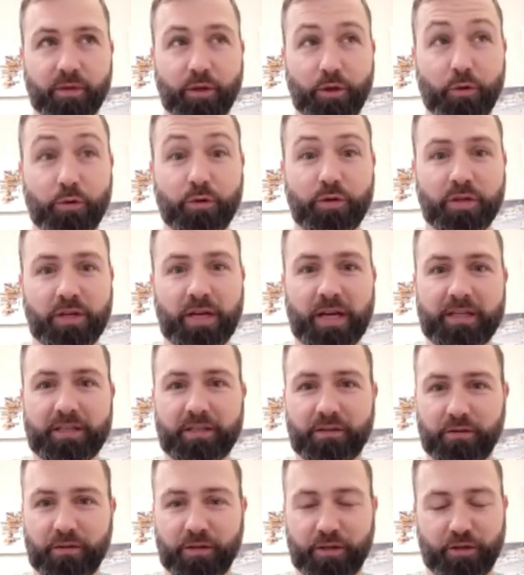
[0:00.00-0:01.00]
you should
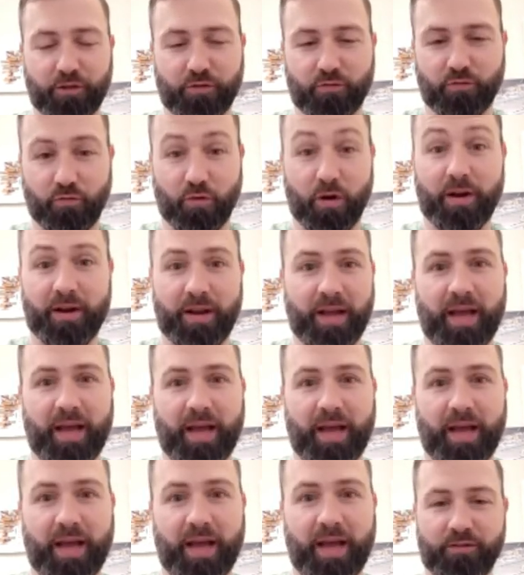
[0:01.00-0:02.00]
necessarily just run
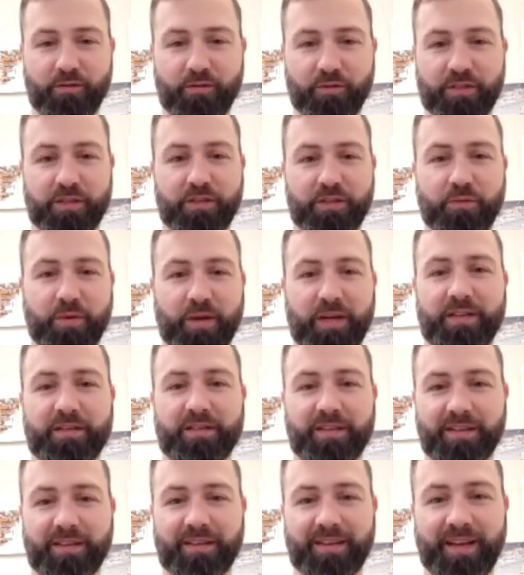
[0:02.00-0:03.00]
head into a
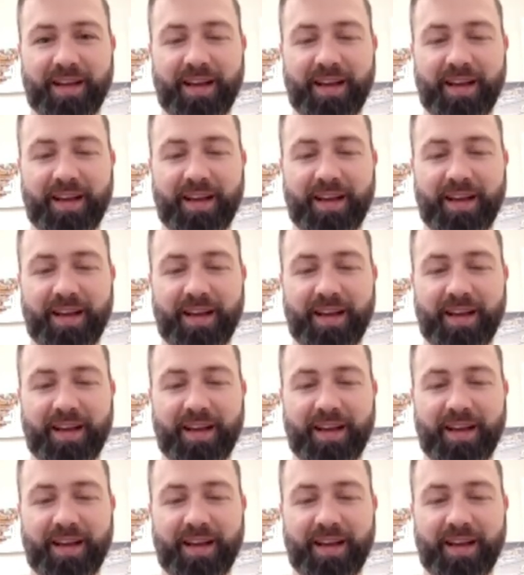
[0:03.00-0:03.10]
situation